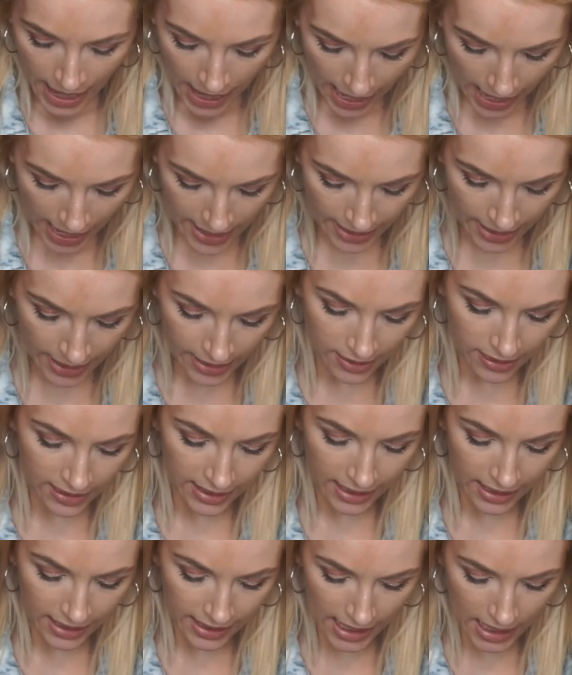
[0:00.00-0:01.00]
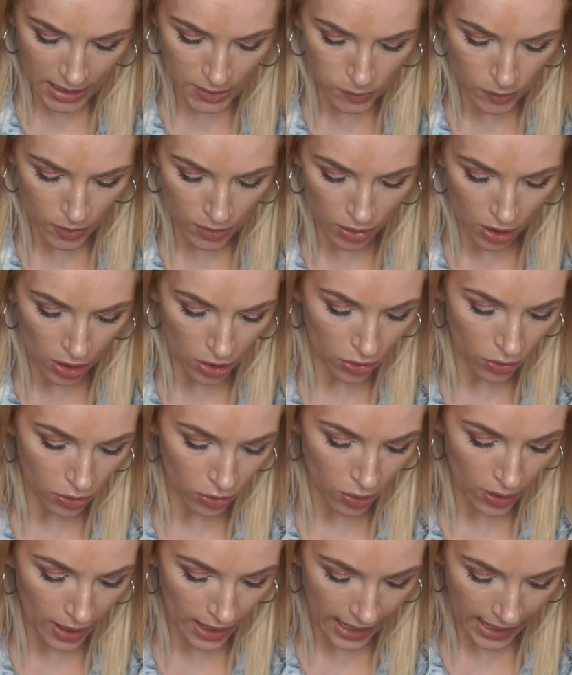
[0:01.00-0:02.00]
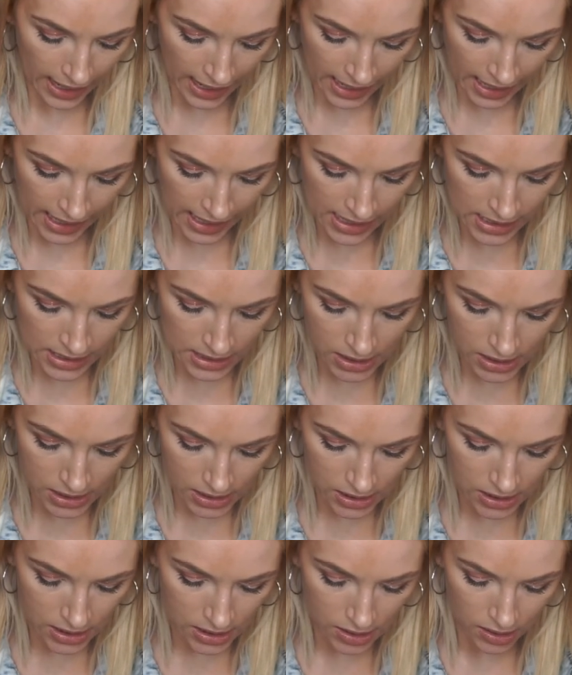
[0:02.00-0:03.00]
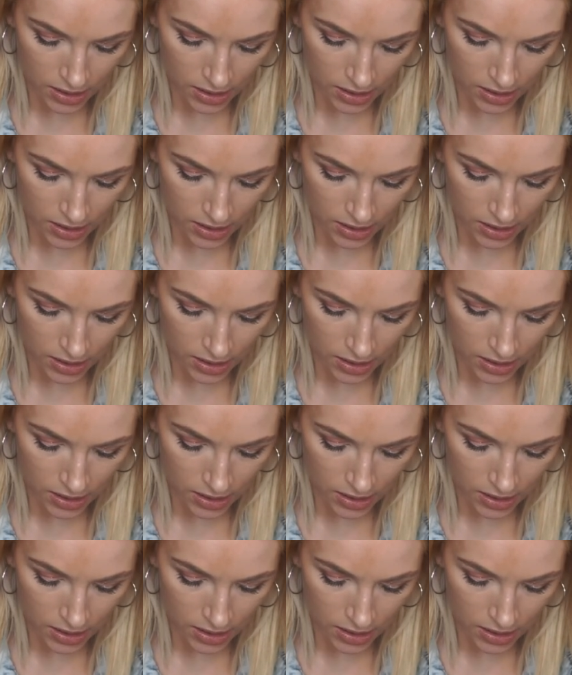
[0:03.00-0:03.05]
And then the next one I got is